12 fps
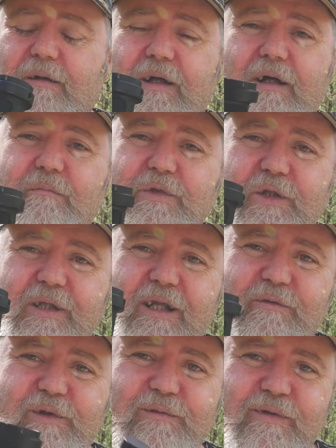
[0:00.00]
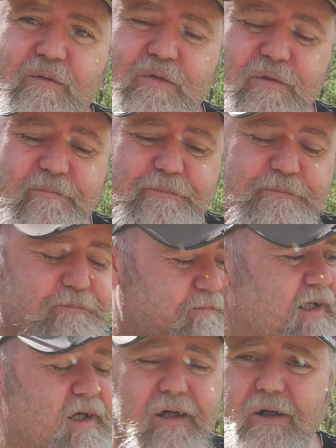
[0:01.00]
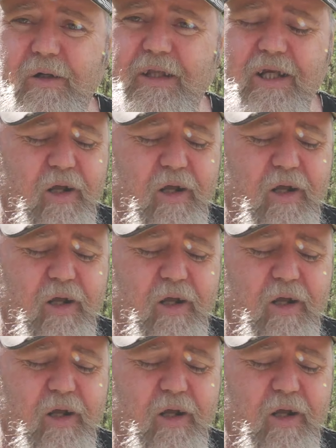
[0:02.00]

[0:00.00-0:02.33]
So you can have a lot of fun with them. On that